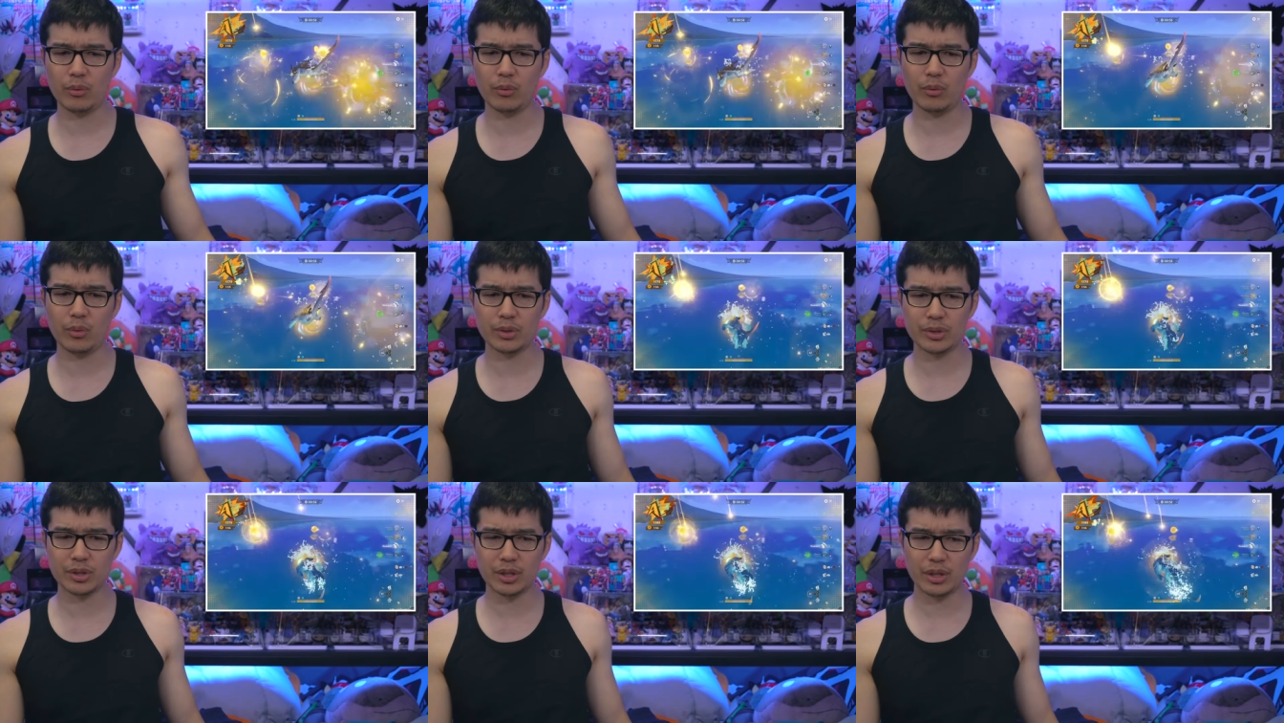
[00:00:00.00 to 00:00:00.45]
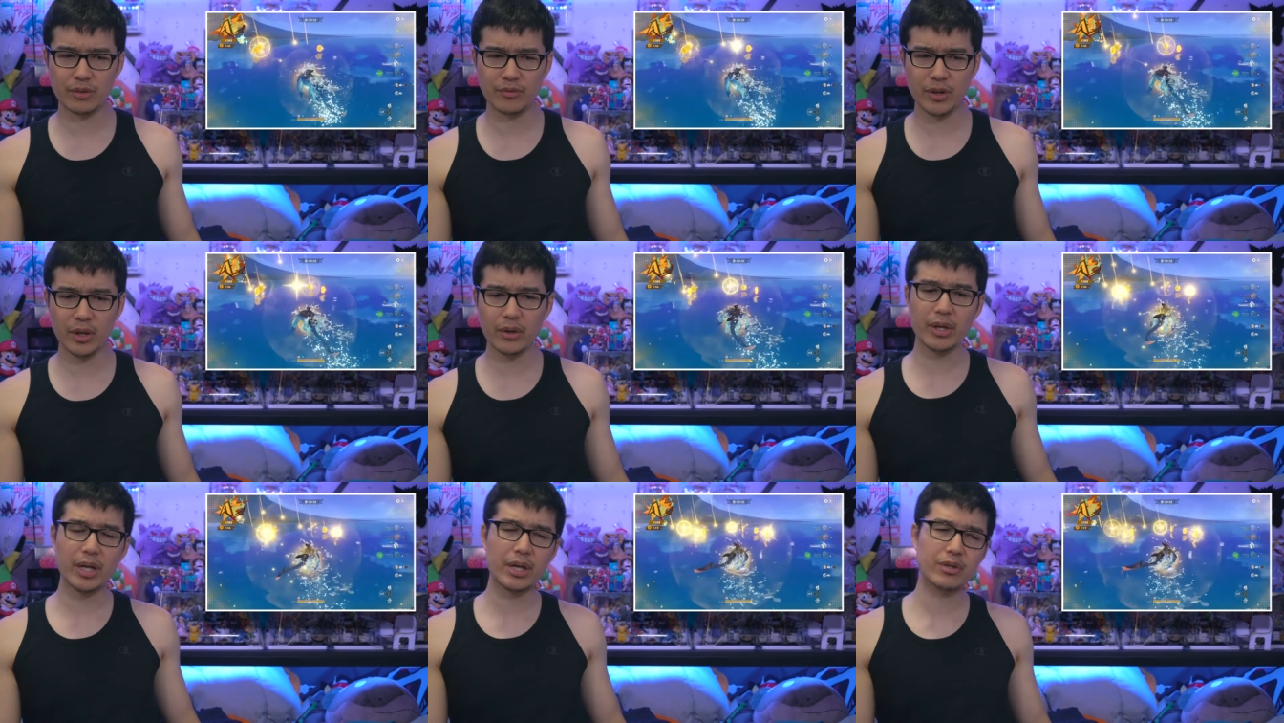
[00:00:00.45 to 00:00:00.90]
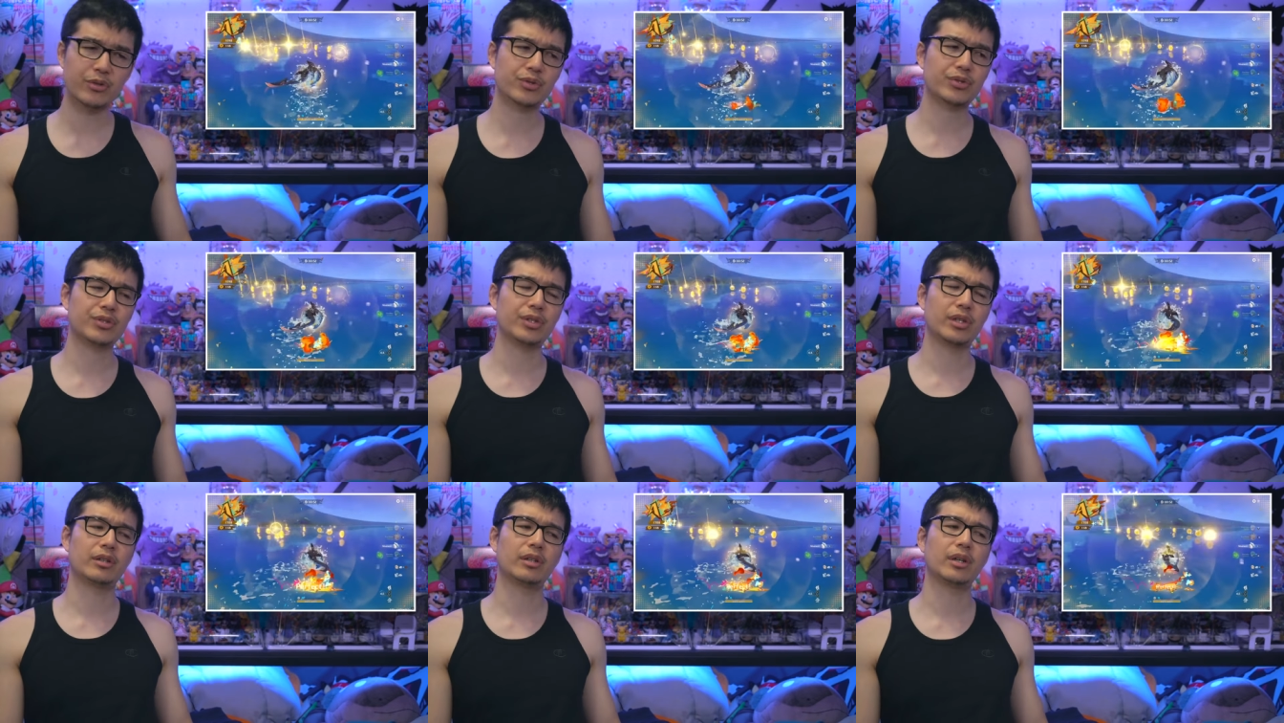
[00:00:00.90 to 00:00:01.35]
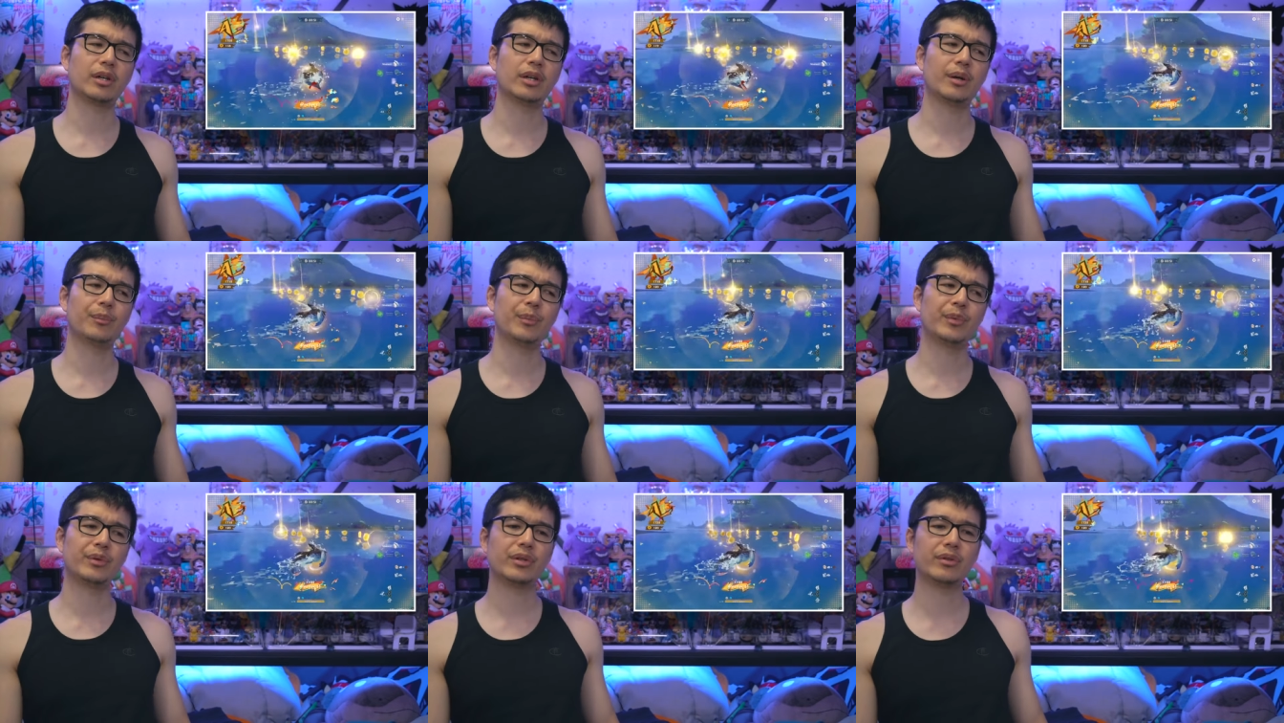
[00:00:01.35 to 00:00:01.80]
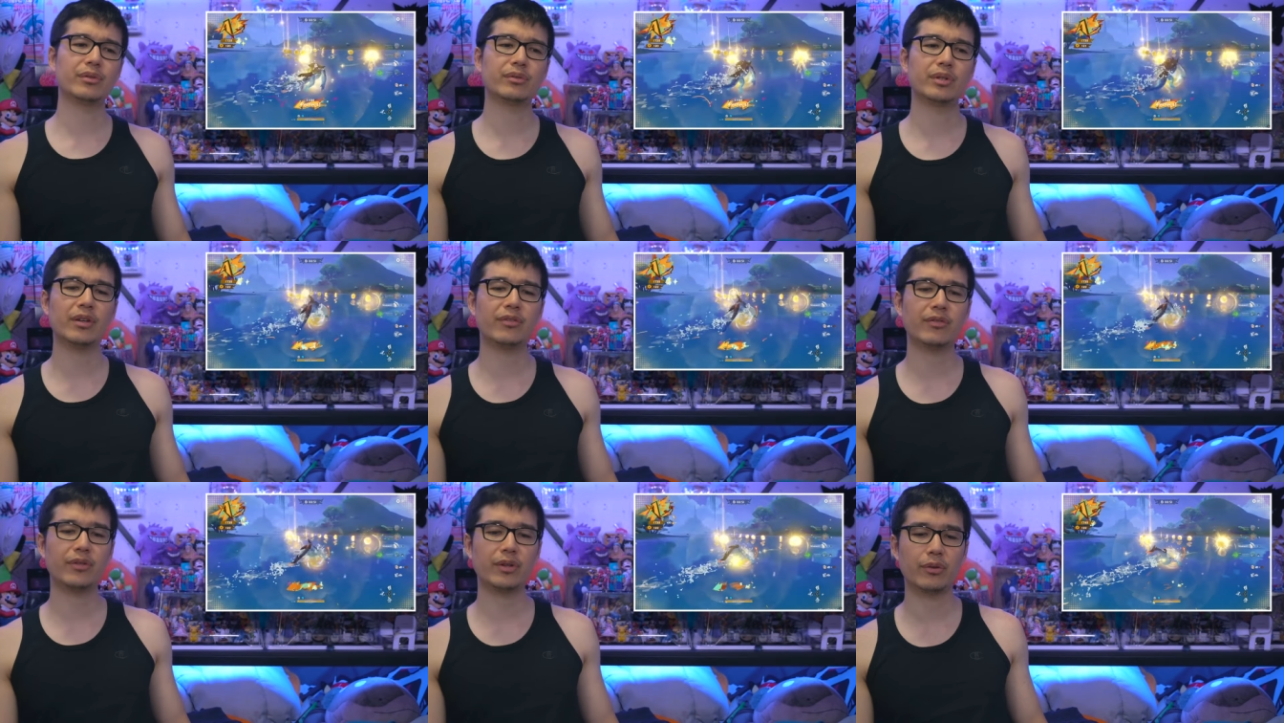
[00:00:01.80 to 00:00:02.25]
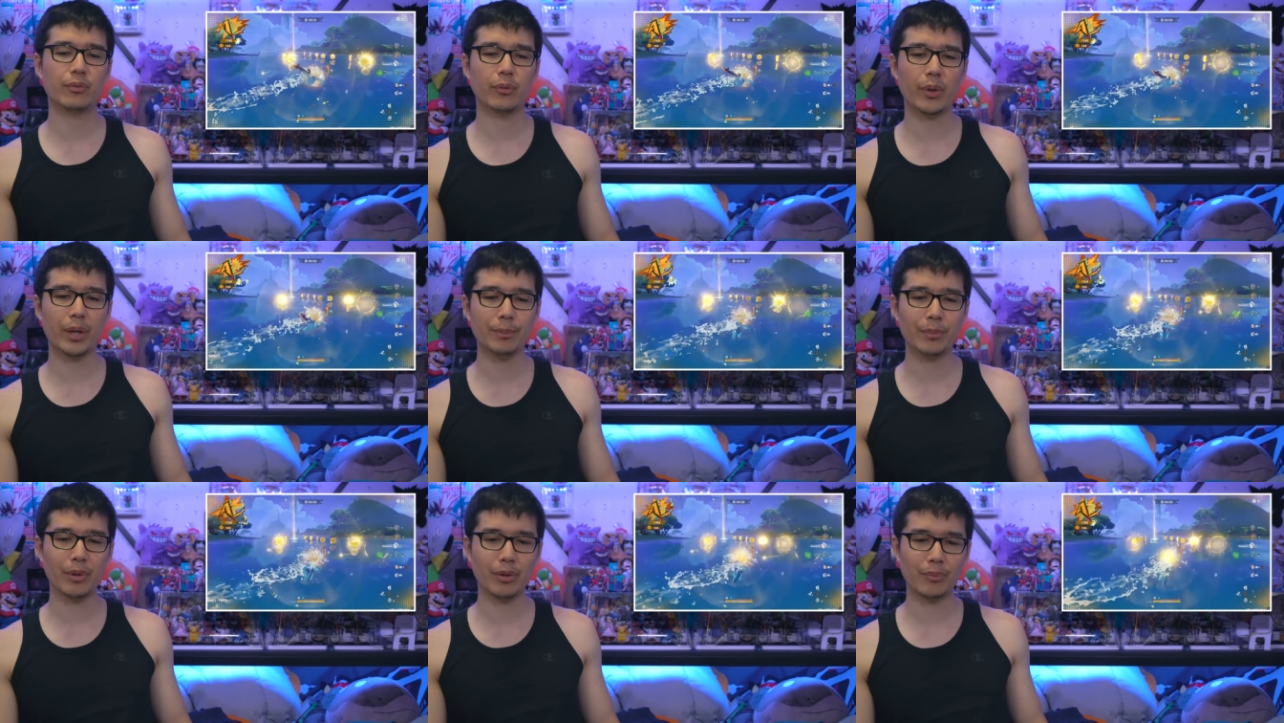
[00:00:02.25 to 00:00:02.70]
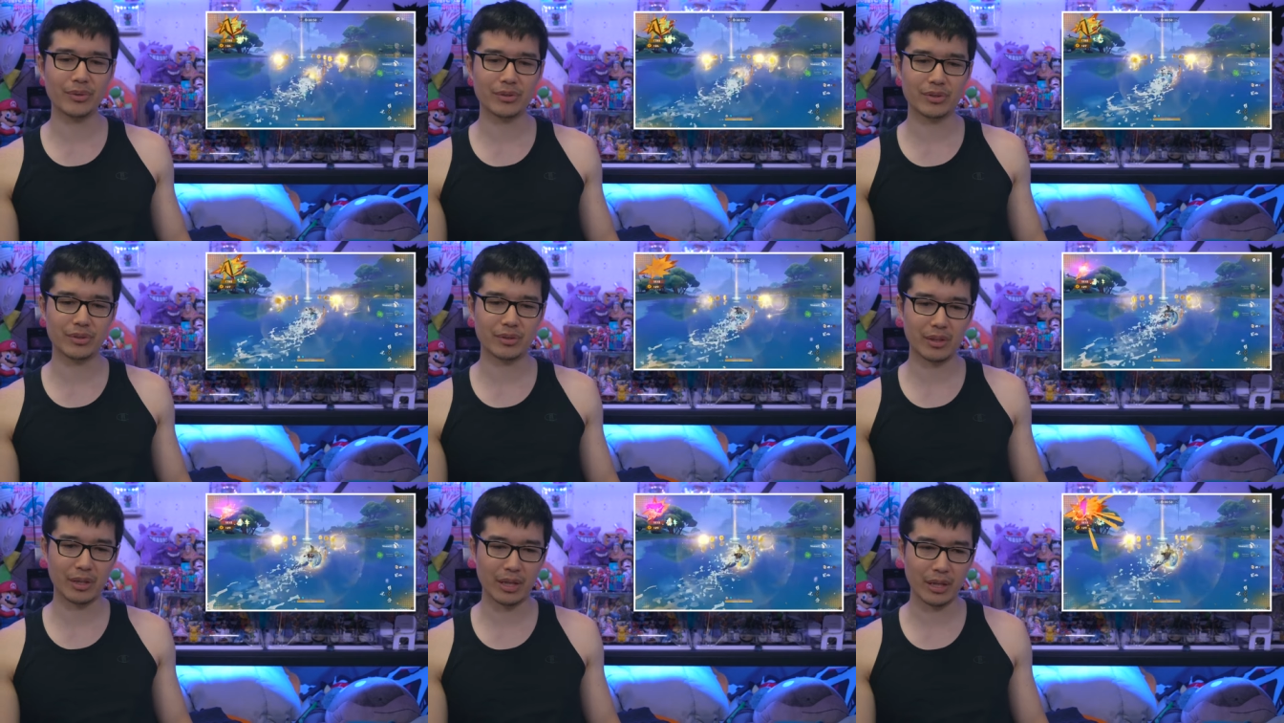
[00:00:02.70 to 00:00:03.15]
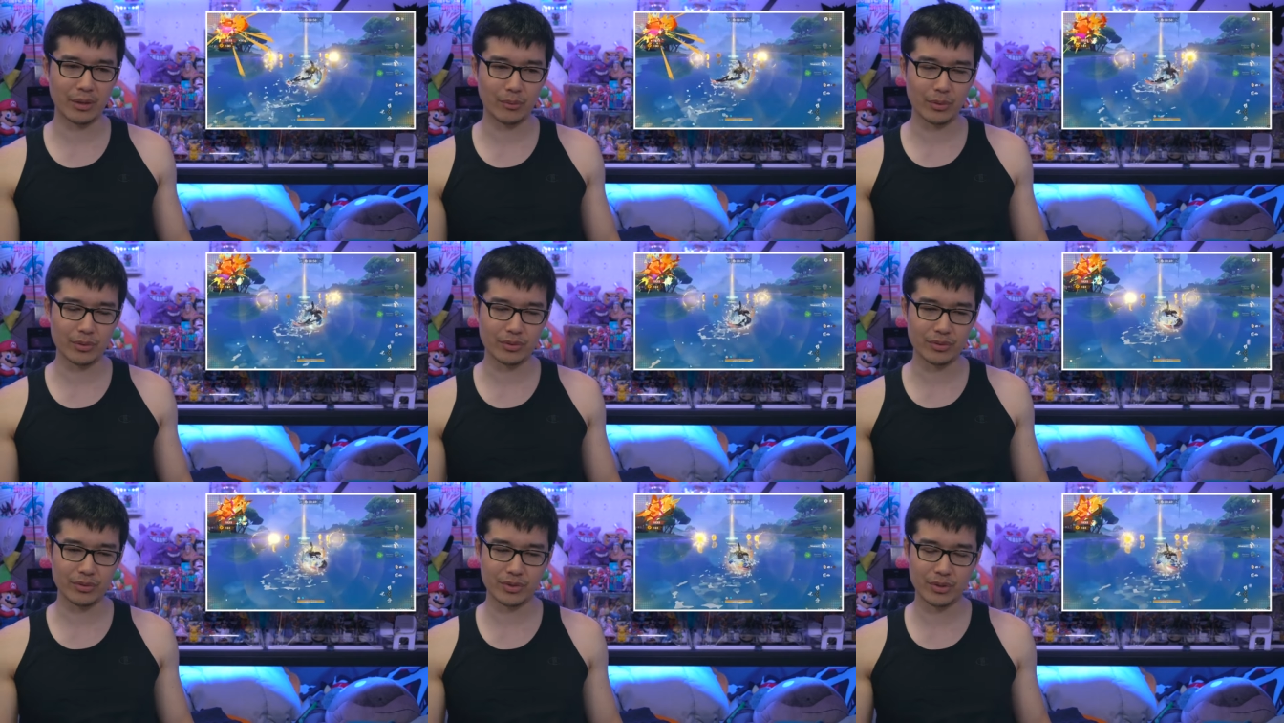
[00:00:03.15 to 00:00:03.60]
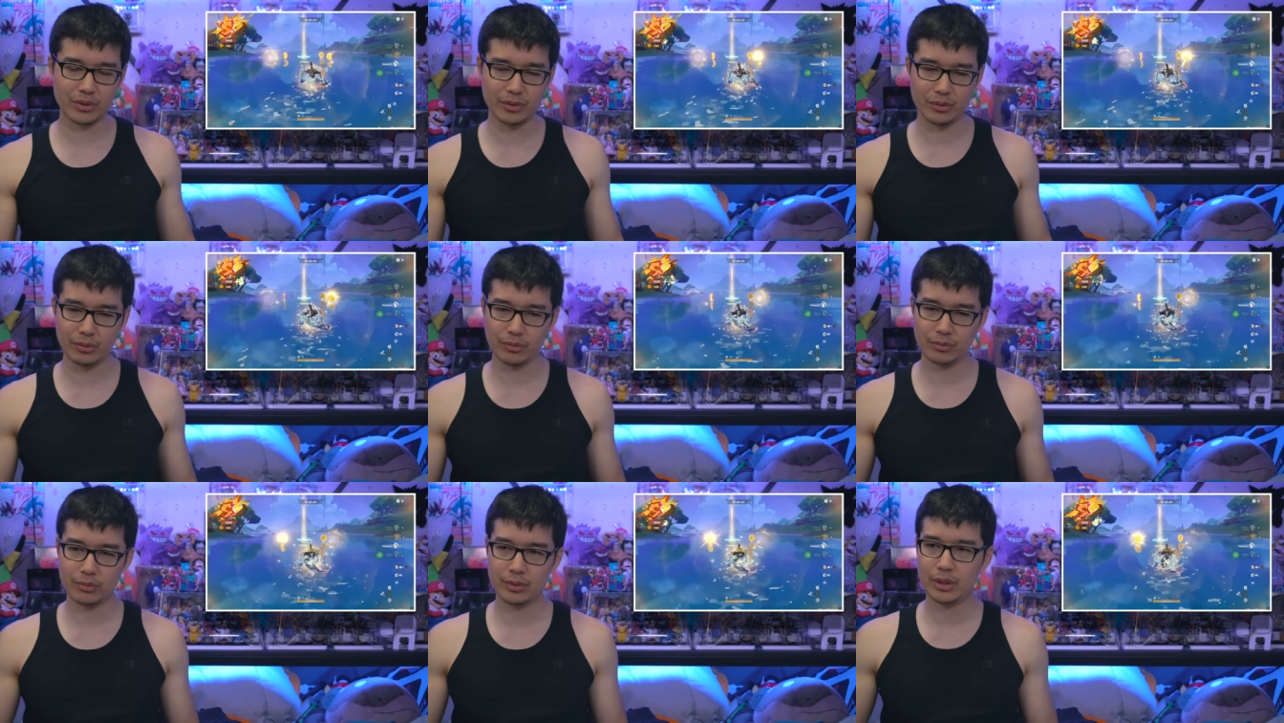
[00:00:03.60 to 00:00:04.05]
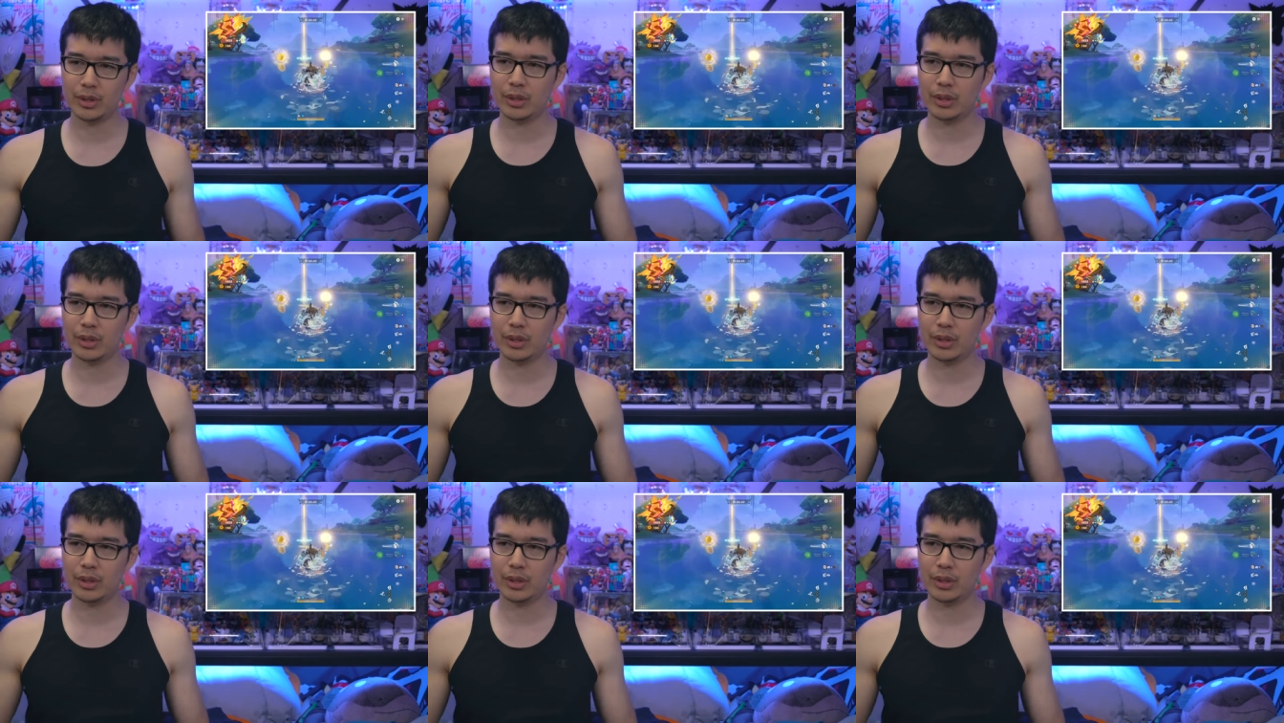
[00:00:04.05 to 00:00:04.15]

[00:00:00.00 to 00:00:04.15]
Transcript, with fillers: was uh, very interesting. Um, there are definitely great moments in that one too.